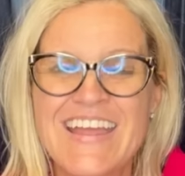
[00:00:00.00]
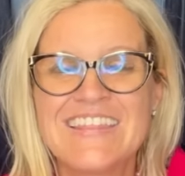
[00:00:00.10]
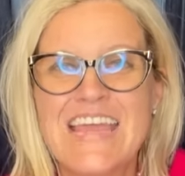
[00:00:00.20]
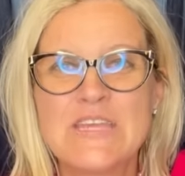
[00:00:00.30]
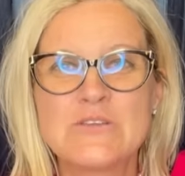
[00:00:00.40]

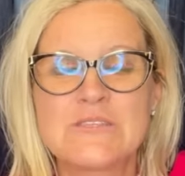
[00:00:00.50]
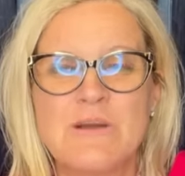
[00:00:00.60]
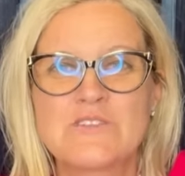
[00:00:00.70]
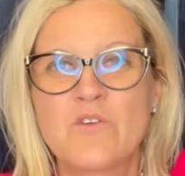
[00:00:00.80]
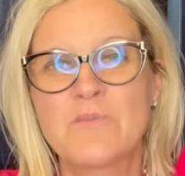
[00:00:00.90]
Thank you so
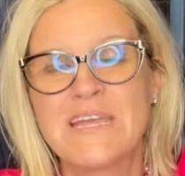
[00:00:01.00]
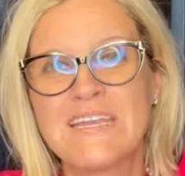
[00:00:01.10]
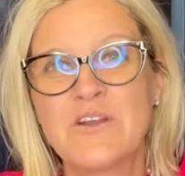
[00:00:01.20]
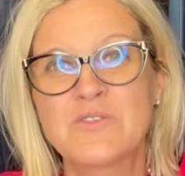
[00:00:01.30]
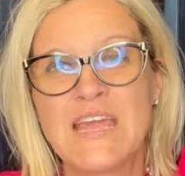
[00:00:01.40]
much for
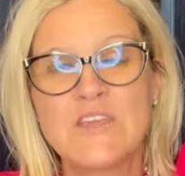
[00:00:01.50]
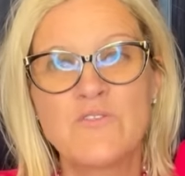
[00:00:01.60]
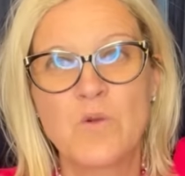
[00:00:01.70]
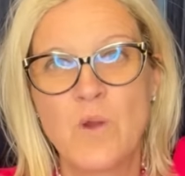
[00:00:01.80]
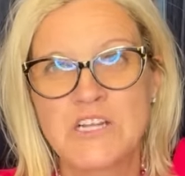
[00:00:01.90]
being here. Thank
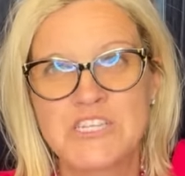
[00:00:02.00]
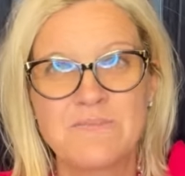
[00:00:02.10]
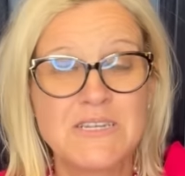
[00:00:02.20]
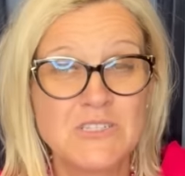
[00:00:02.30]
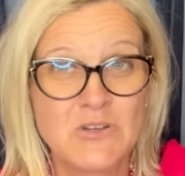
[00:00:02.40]
you for
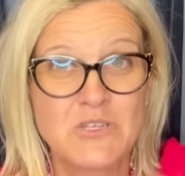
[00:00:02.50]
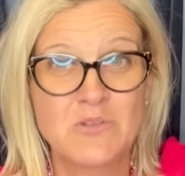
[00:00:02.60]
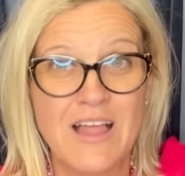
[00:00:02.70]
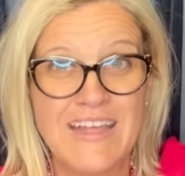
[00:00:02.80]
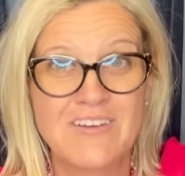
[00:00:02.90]
watching. Be sure to
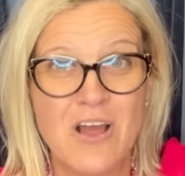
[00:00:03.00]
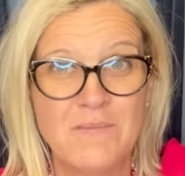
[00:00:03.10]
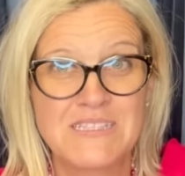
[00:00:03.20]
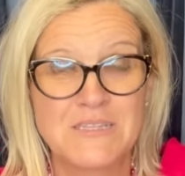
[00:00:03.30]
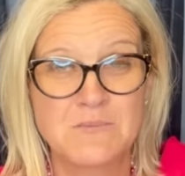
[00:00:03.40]
like,
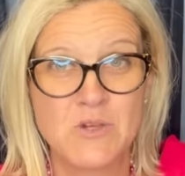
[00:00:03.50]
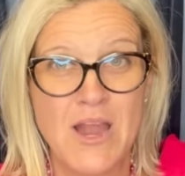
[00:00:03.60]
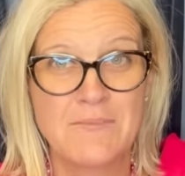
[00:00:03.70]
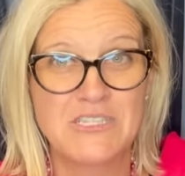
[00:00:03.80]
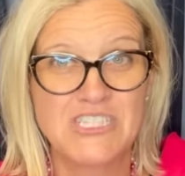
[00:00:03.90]
comment,
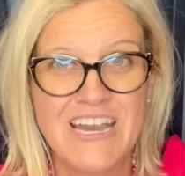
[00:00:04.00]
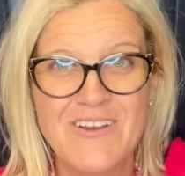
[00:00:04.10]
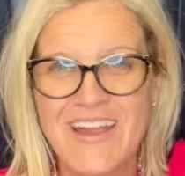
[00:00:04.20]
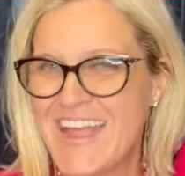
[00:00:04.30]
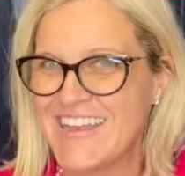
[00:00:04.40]
subscribe, and
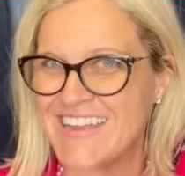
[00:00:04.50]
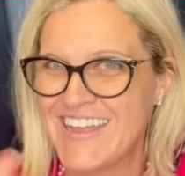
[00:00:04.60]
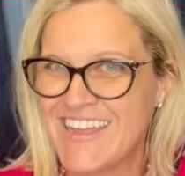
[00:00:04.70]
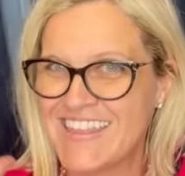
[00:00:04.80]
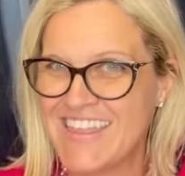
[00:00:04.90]
share. And
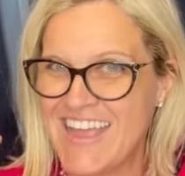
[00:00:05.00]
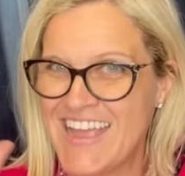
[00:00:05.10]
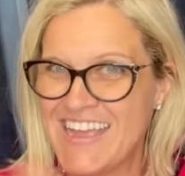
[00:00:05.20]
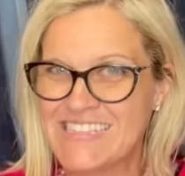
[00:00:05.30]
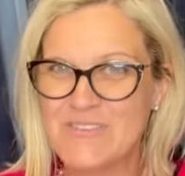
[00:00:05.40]

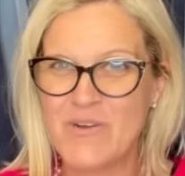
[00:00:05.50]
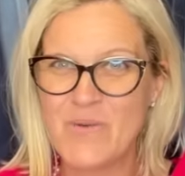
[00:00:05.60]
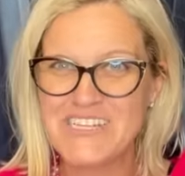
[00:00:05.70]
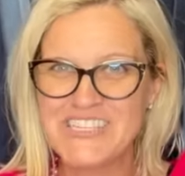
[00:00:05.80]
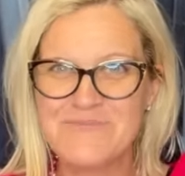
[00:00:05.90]
thanks for
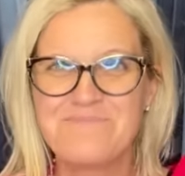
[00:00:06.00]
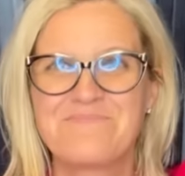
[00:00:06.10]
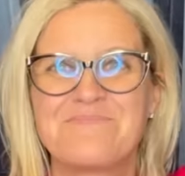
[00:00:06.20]
watching.